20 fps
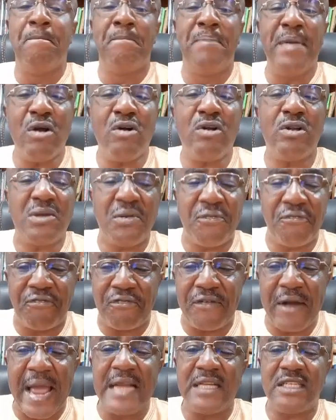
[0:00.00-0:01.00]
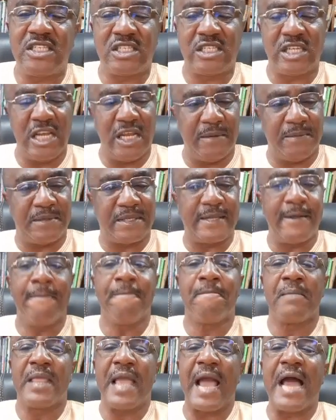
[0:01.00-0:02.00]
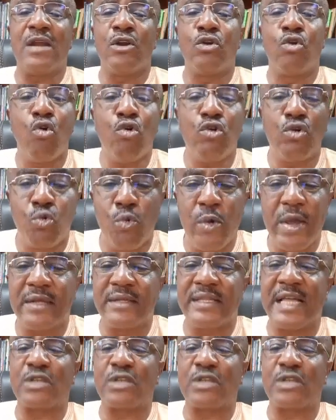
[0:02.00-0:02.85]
Build friendships and goodwill